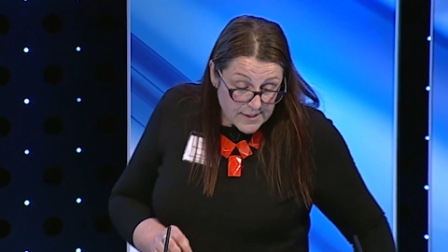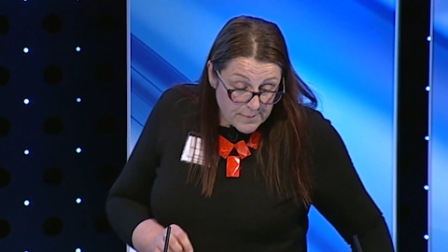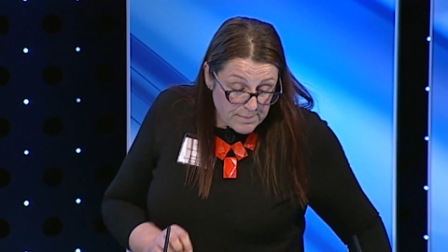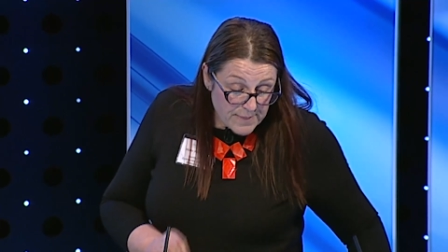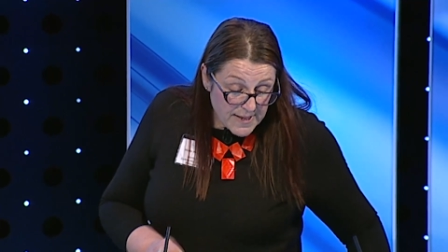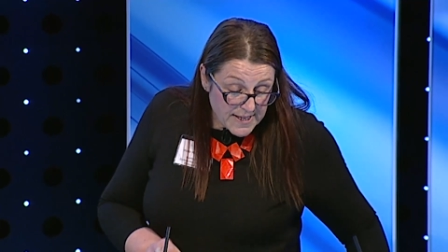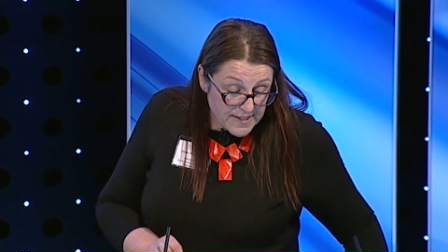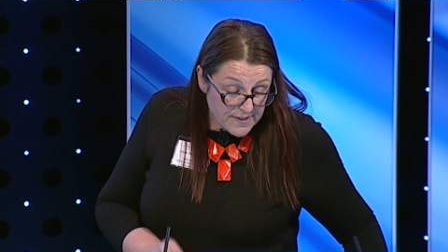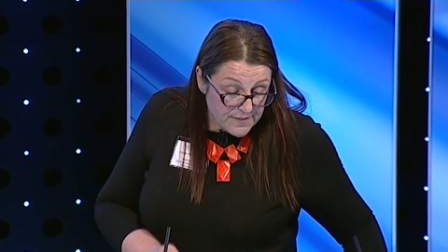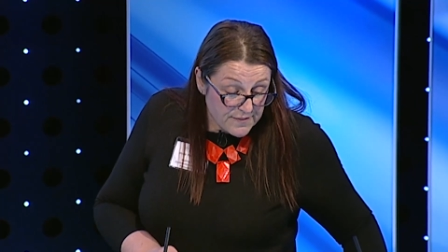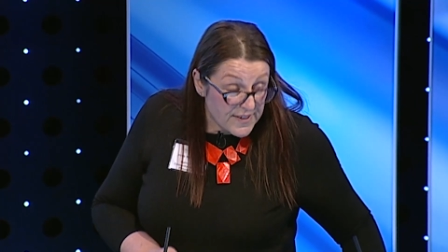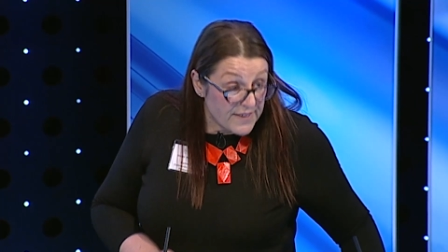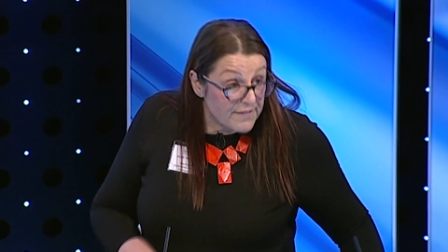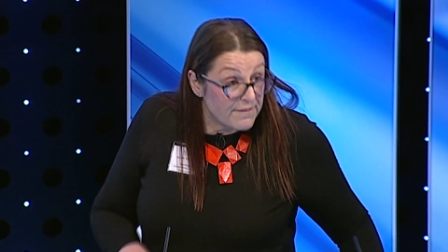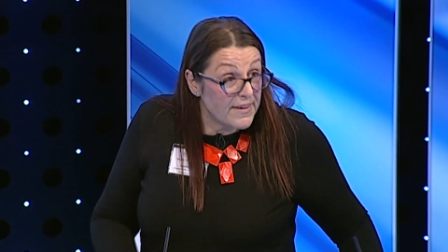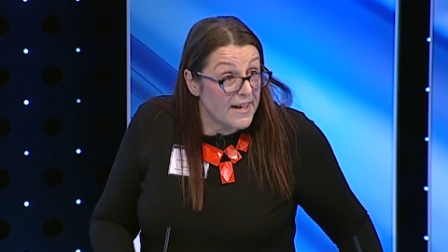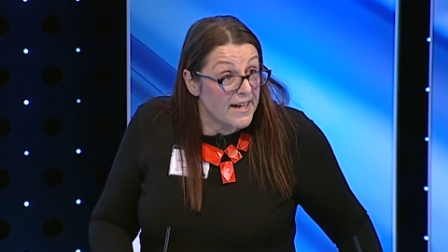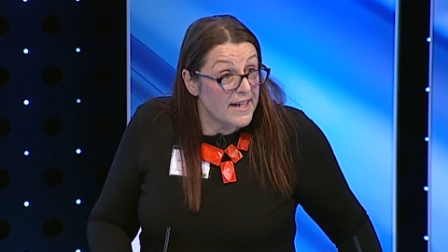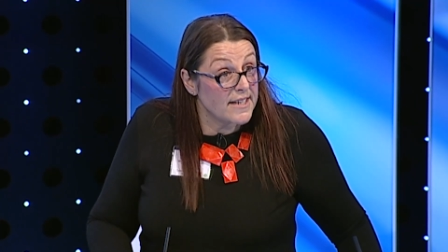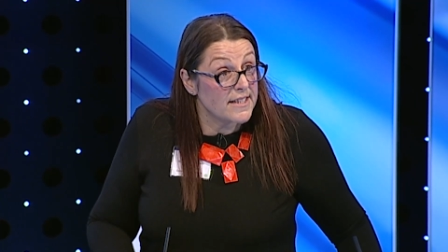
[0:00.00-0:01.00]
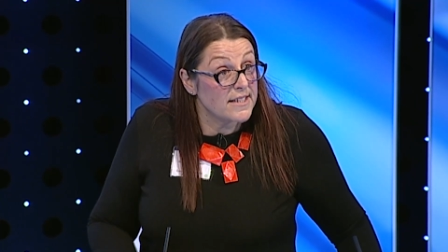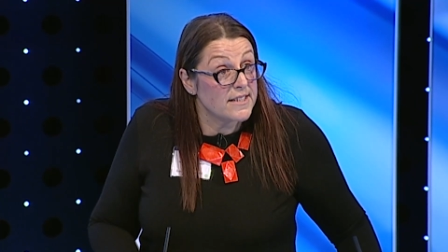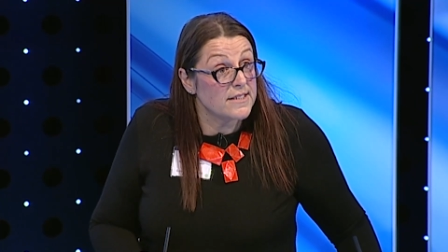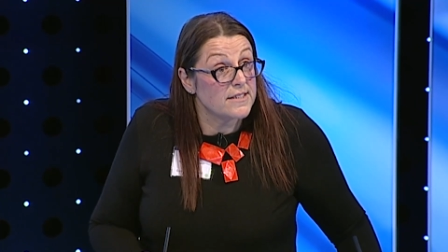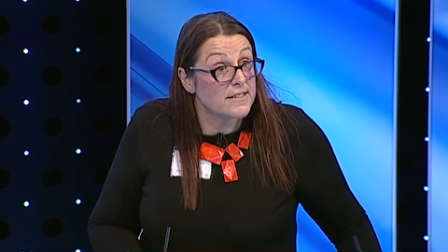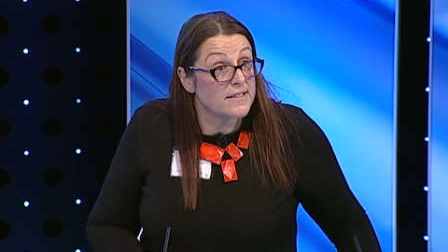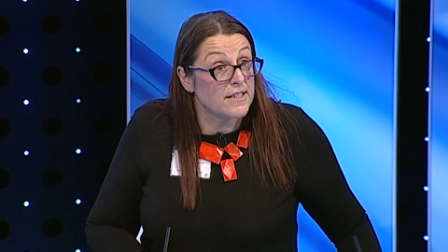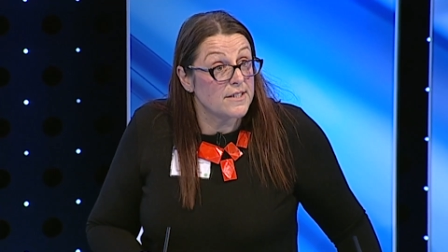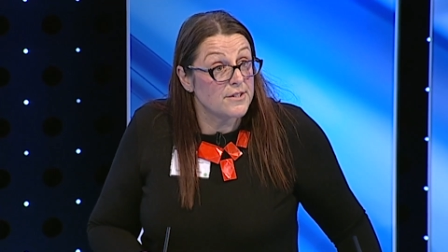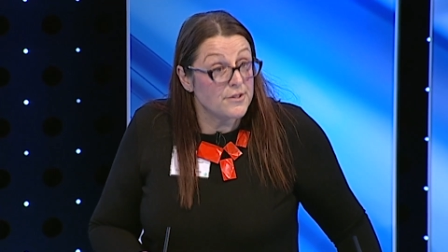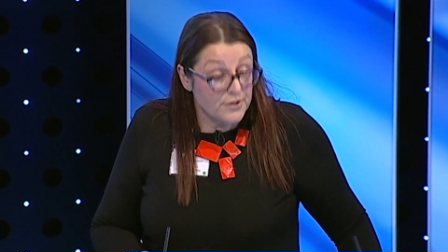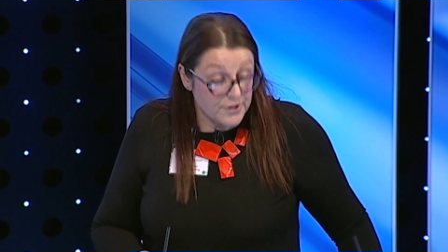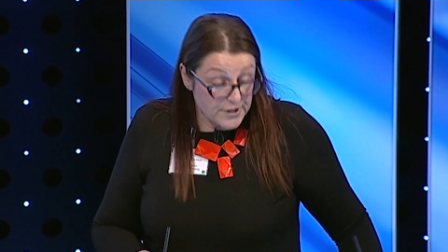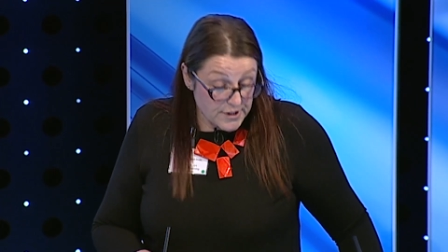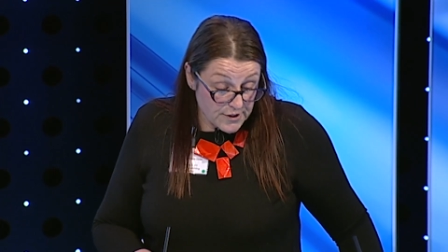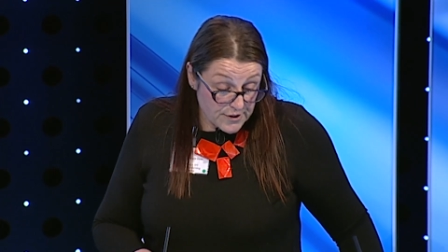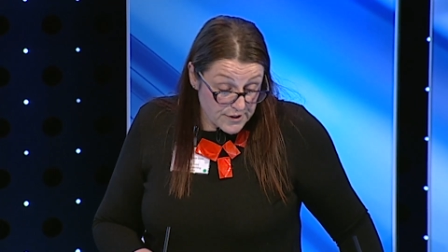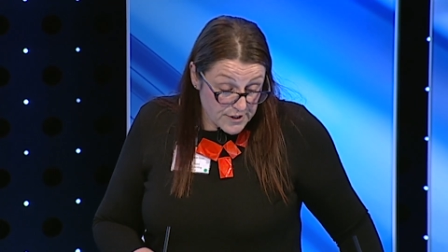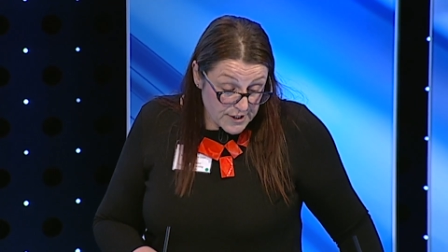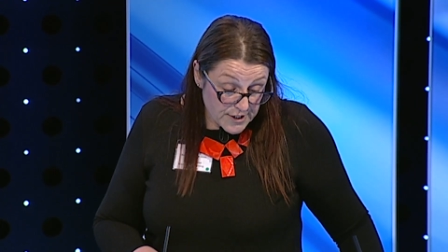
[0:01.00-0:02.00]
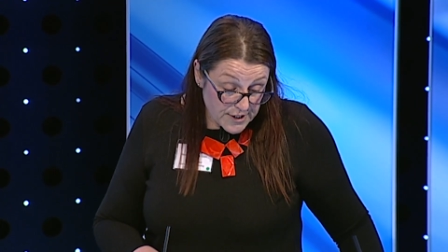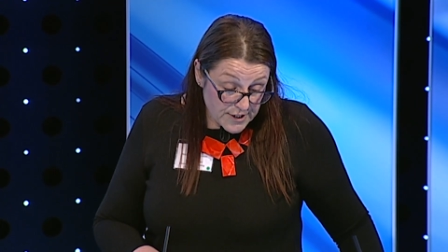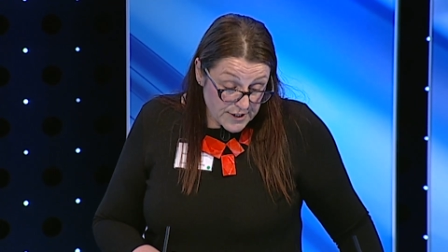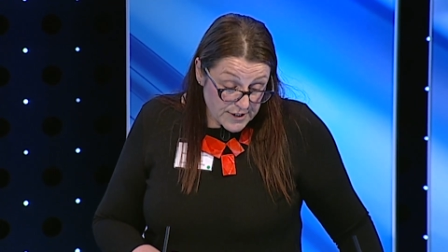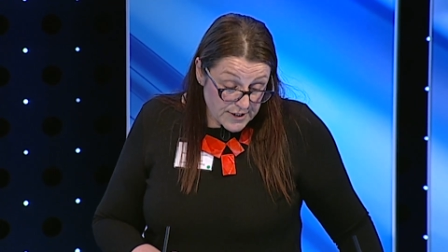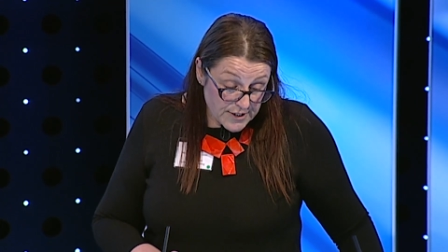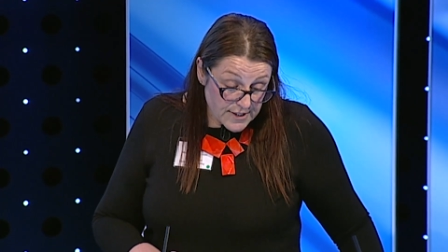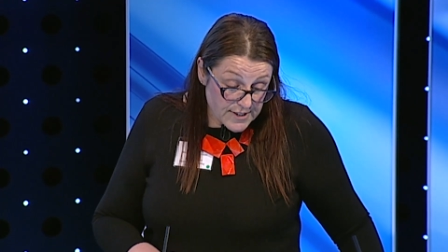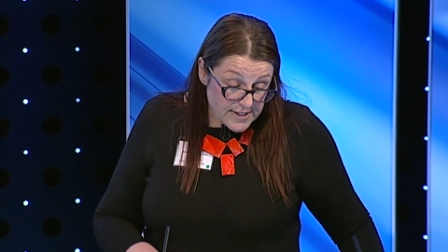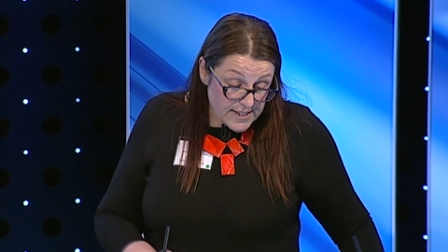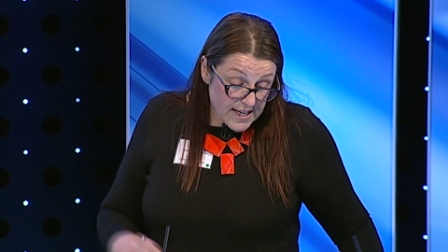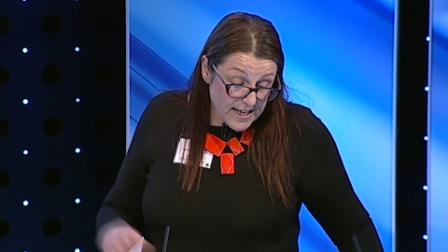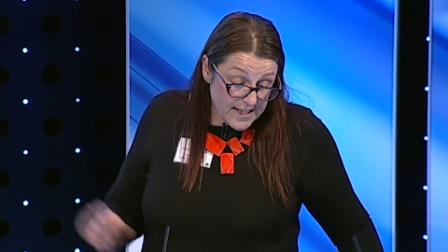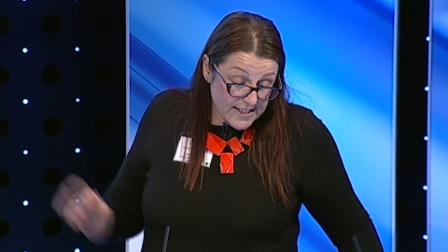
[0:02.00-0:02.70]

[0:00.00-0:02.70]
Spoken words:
that benefit Violet and all the other learners,